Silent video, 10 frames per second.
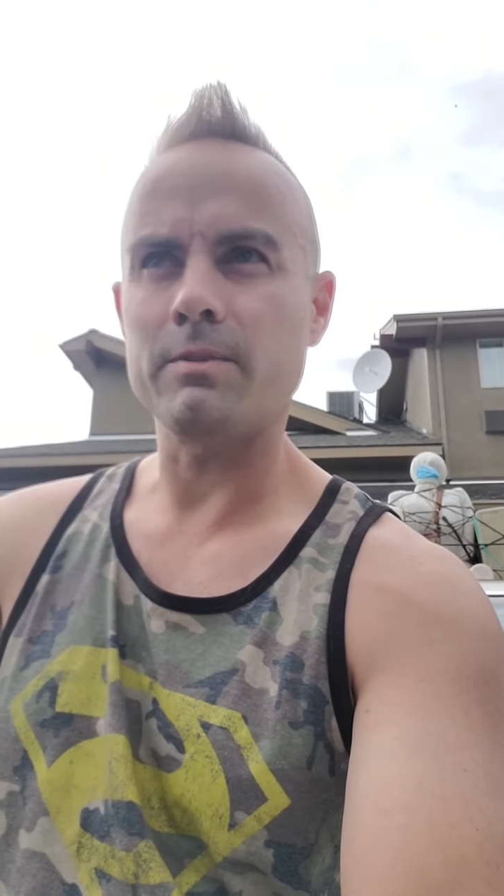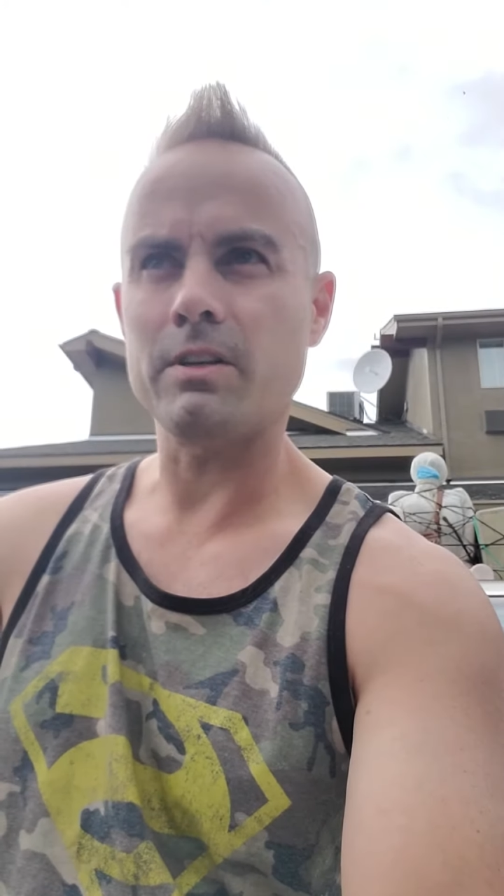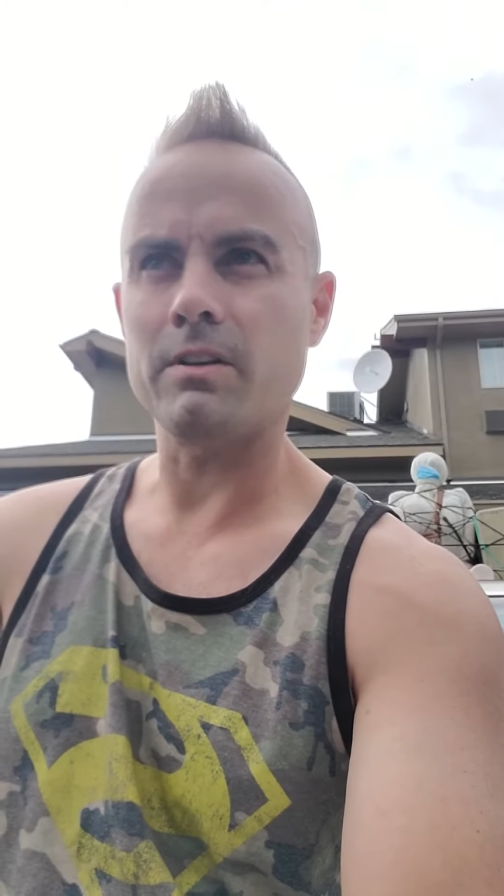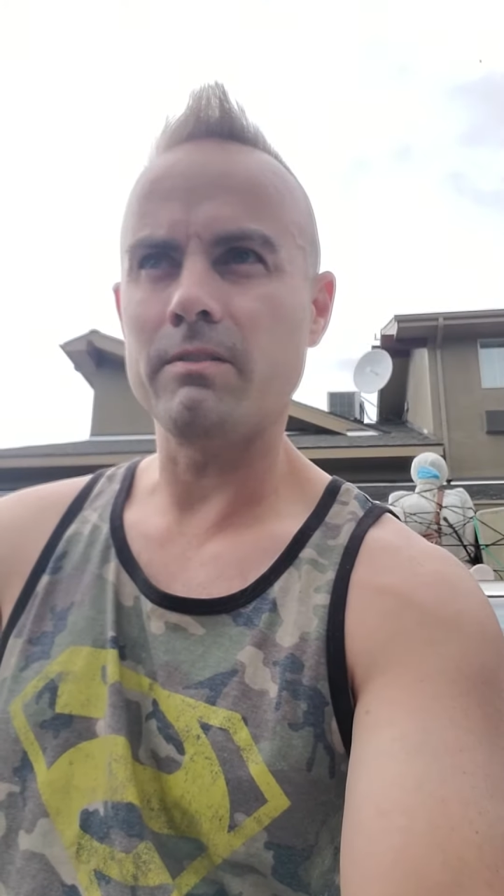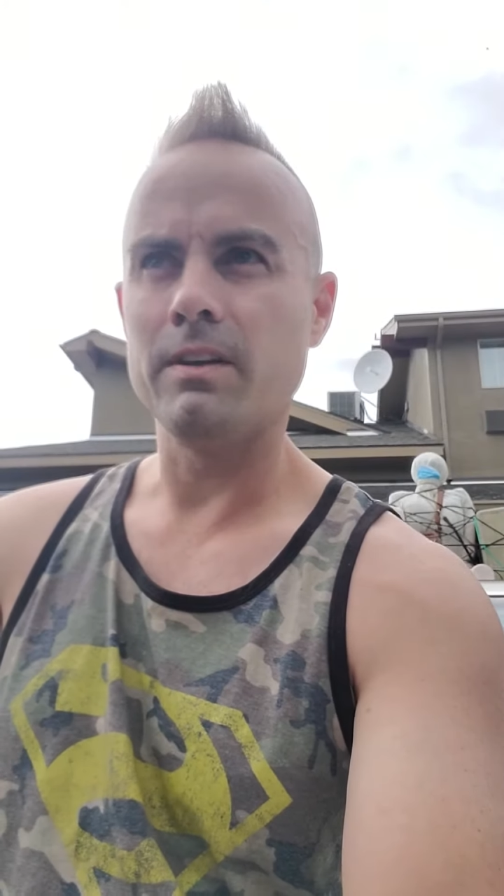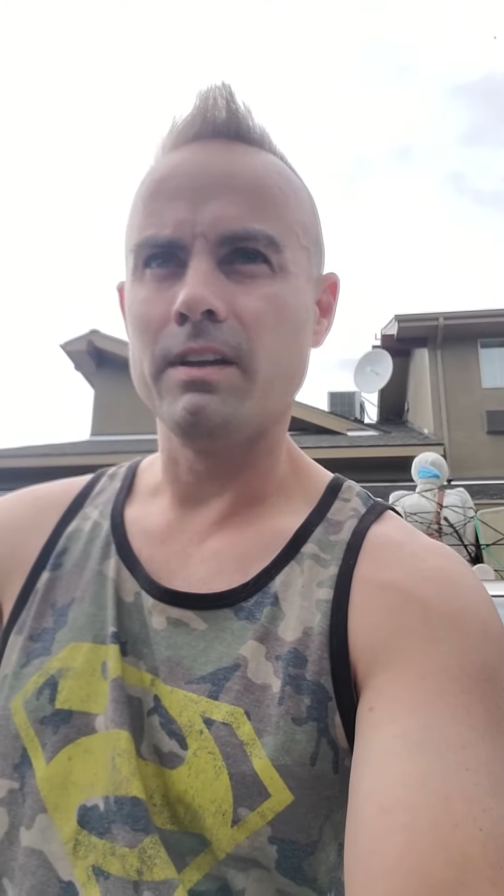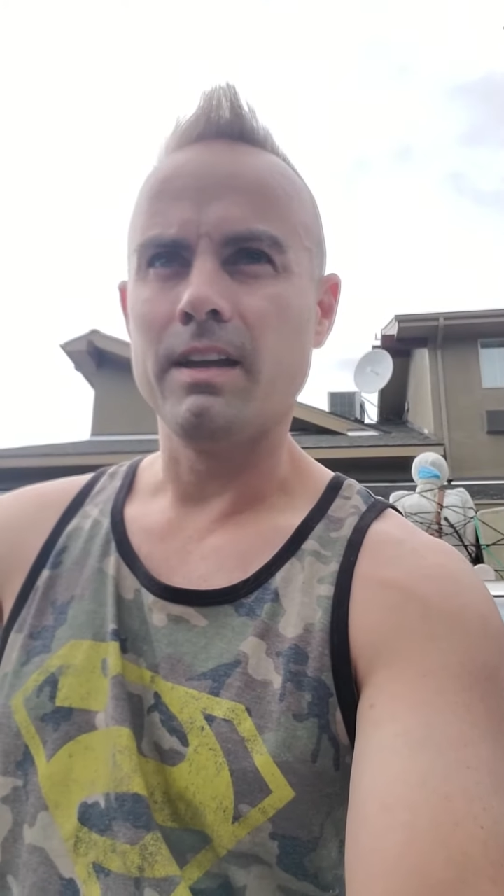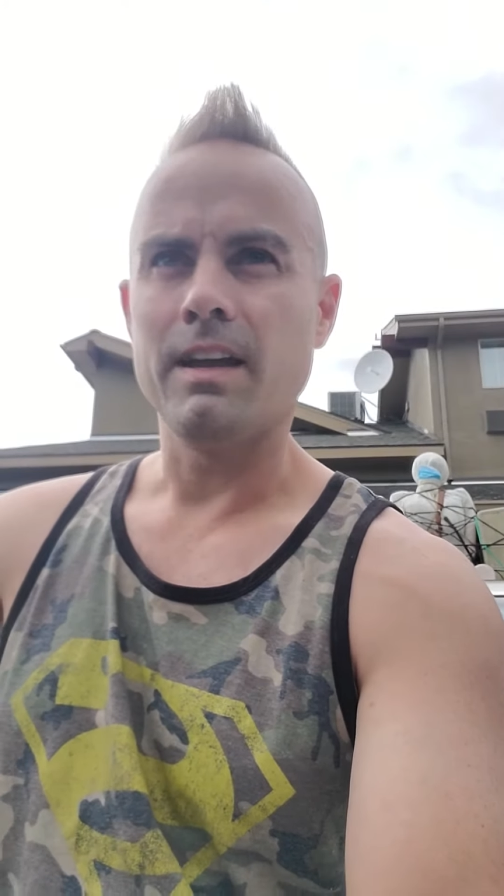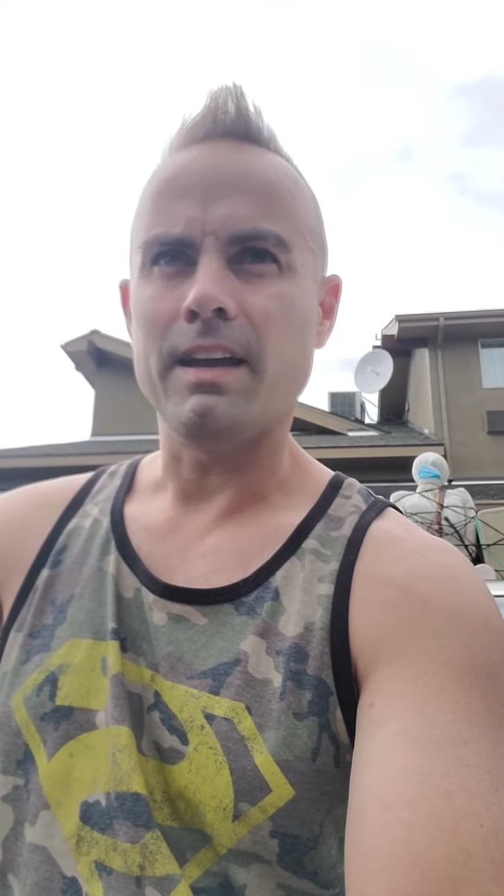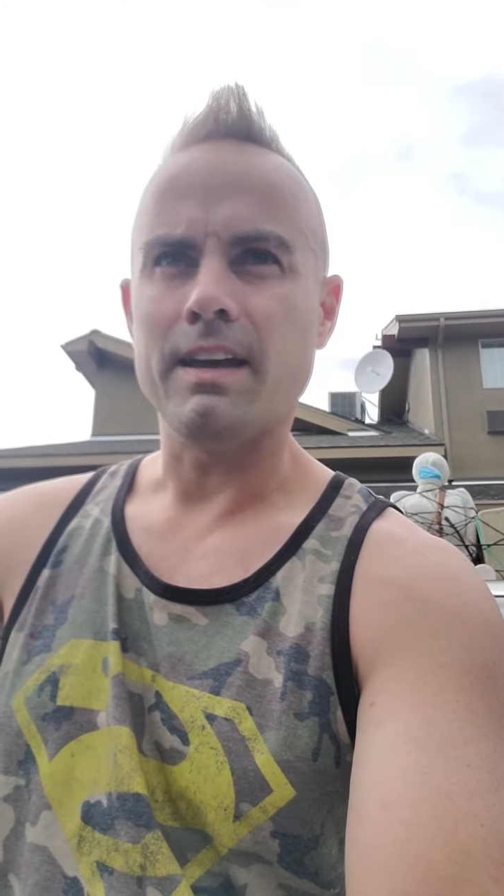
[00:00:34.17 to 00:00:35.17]
you know,
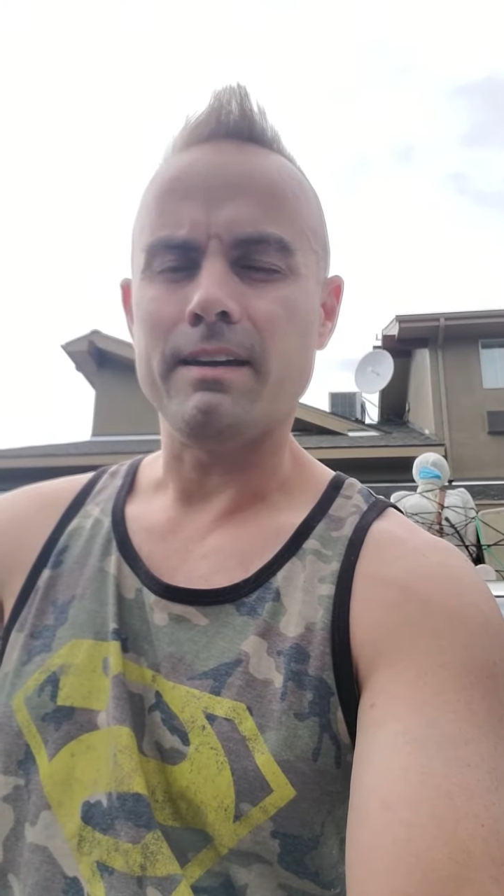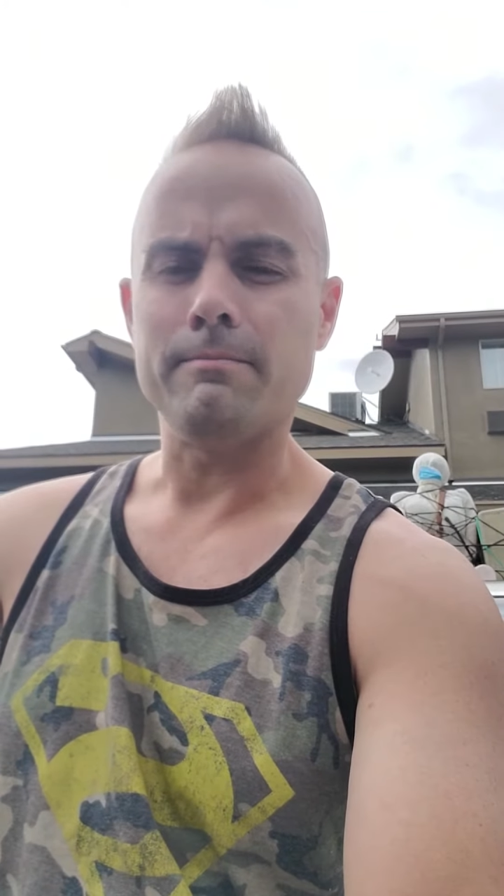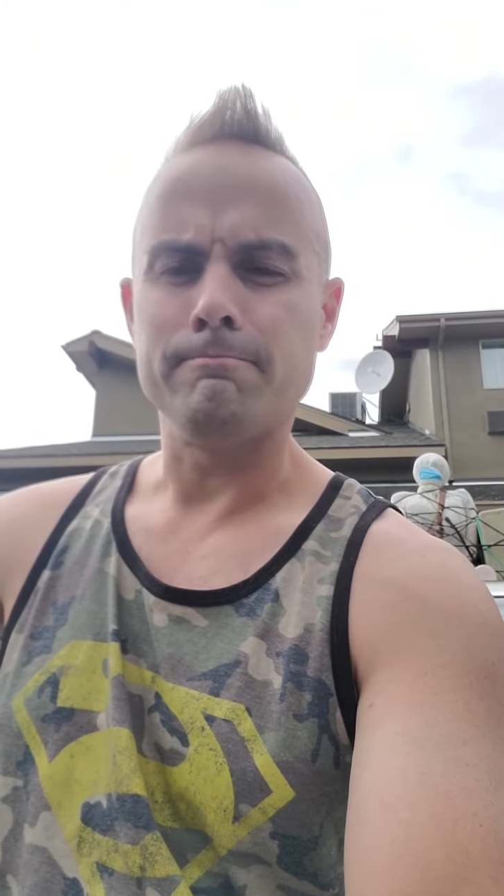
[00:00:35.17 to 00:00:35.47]
uh,